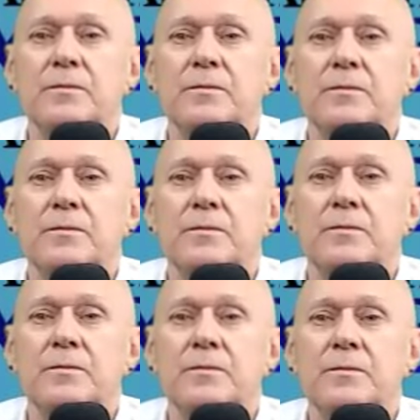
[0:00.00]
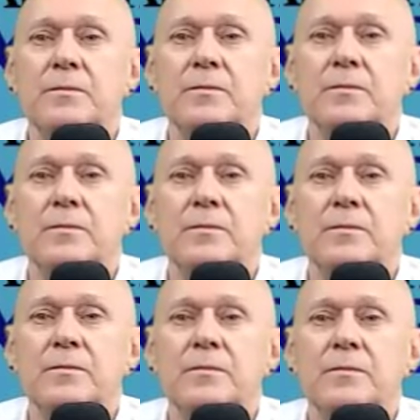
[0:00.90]

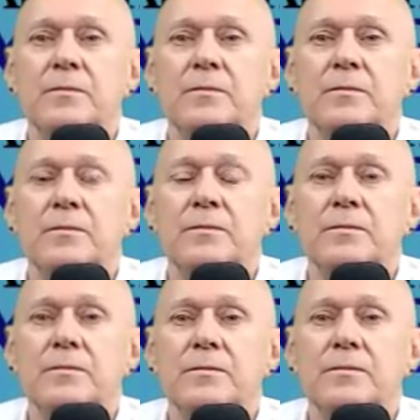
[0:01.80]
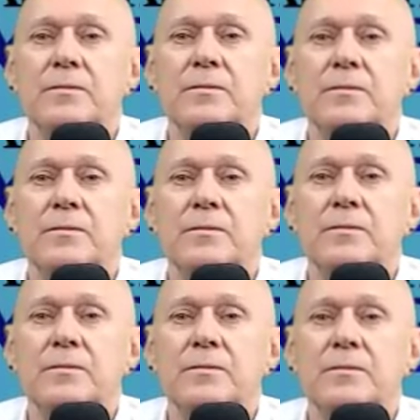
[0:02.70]

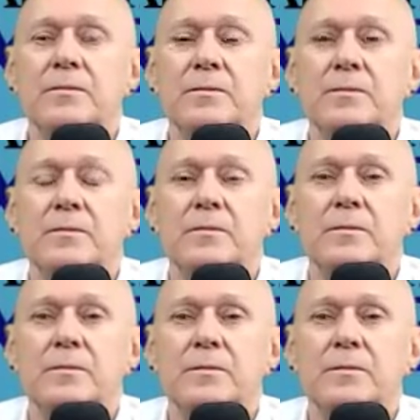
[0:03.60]
The person shown says nothing.